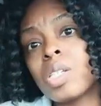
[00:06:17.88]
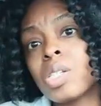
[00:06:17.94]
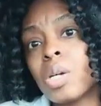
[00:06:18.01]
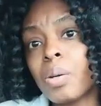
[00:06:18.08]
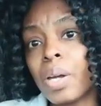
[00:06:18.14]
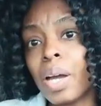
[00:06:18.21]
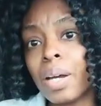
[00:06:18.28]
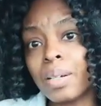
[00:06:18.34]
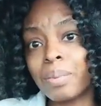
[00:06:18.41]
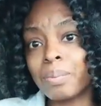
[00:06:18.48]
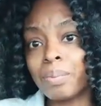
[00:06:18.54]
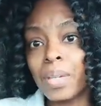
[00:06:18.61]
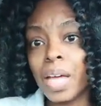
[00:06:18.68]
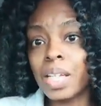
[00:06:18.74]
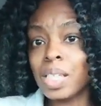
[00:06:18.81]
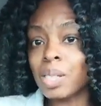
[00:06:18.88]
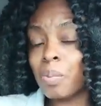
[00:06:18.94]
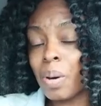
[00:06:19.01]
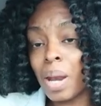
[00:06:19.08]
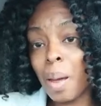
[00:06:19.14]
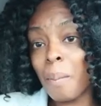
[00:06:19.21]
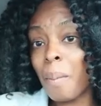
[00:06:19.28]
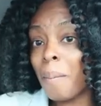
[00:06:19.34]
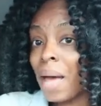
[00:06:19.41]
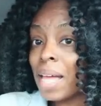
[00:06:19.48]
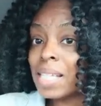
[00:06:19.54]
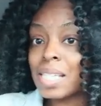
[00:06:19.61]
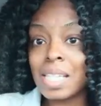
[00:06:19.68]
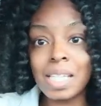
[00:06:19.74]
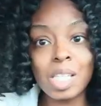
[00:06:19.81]
So yeah, that is what I'm
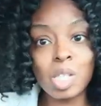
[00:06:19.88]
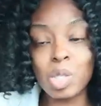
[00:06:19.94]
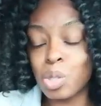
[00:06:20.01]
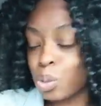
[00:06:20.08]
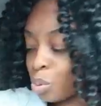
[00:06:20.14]
about to